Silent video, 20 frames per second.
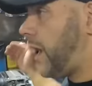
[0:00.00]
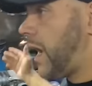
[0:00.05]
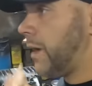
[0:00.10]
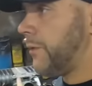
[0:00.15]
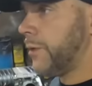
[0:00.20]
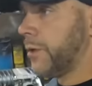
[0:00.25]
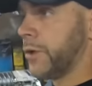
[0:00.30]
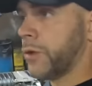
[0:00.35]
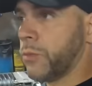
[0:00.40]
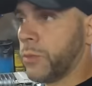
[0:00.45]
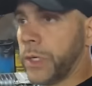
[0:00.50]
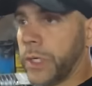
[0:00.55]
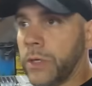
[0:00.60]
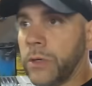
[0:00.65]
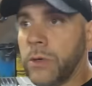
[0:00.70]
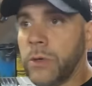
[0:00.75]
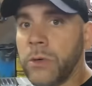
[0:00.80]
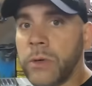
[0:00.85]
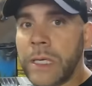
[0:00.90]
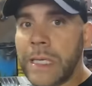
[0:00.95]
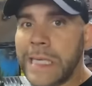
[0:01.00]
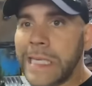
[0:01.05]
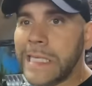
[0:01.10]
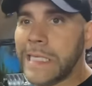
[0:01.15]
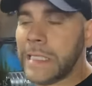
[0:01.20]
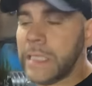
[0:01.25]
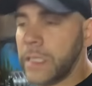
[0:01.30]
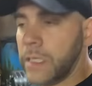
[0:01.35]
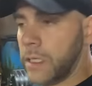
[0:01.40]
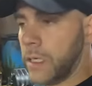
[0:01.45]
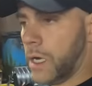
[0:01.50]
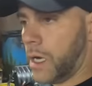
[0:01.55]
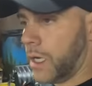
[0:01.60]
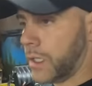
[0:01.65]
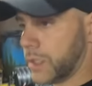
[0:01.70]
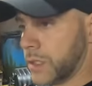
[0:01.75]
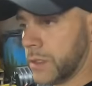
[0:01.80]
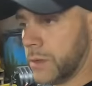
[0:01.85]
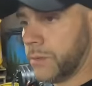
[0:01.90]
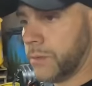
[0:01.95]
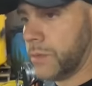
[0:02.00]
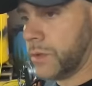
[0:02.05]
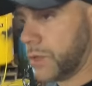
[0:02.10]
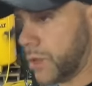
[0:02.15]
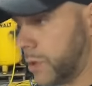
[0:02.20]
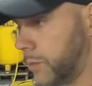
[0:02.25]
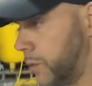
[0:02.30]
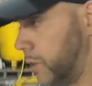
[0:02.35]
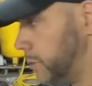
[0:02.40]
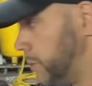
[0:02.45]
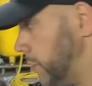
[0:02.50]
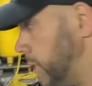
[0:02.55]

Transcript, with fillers: 500 wheel easy on some turbo